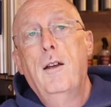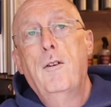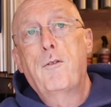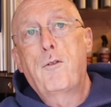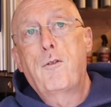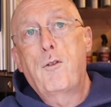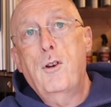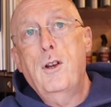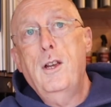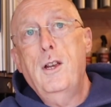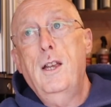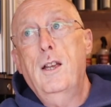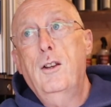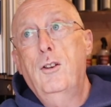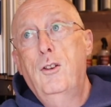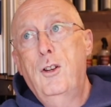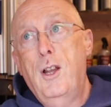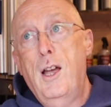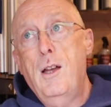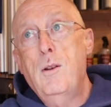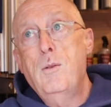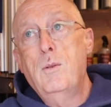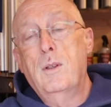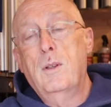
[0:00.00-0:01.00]
free
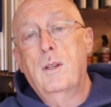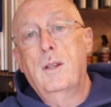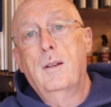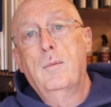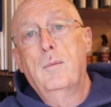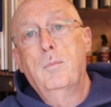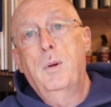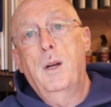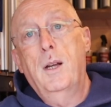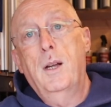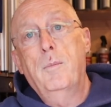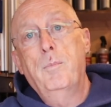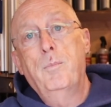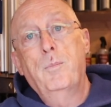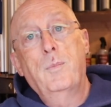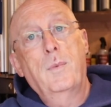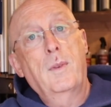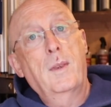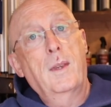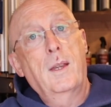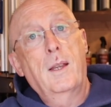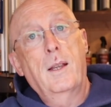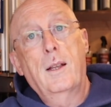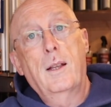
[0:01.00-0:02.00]
zone, but
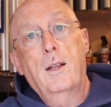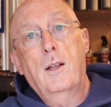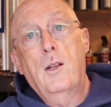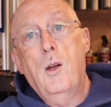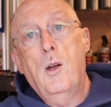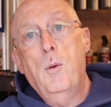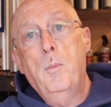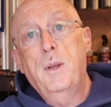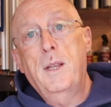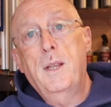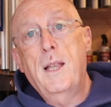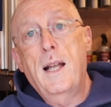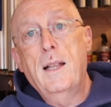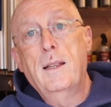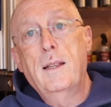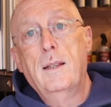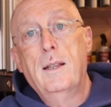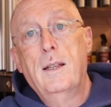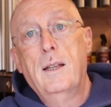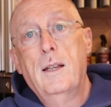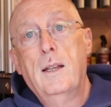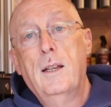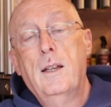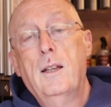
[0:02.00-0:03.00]
can't be done.
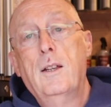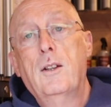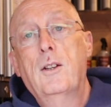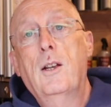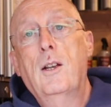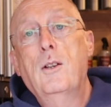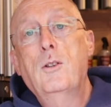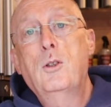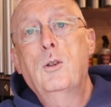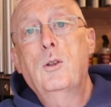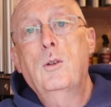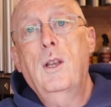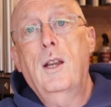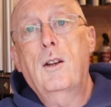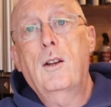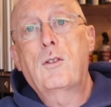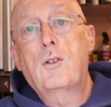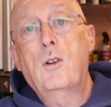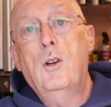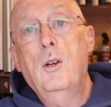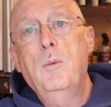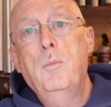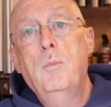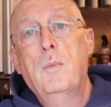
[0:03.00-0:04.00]
So until next
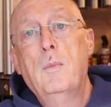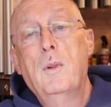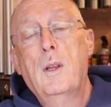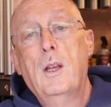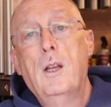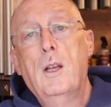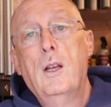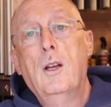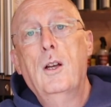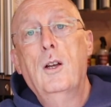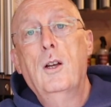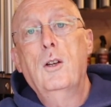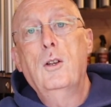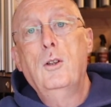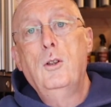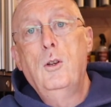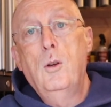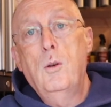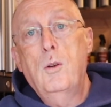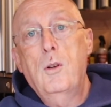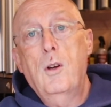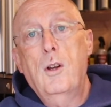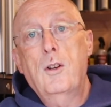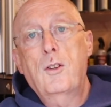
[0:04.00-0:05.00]
time,
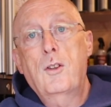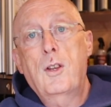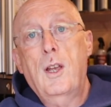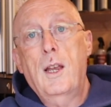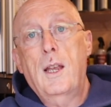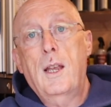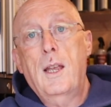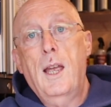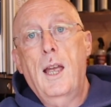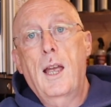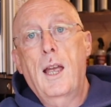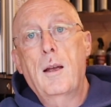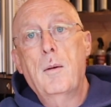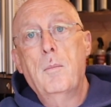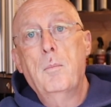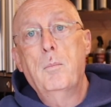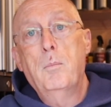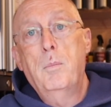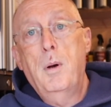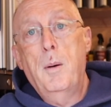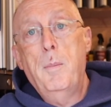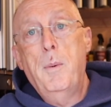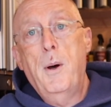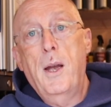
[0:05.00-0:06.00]
you guys take care.
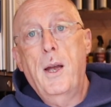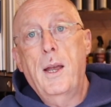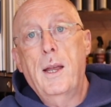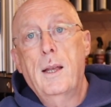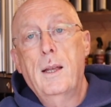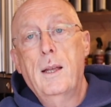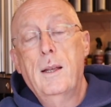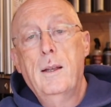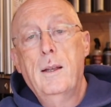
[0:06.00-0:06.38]
Bye bye.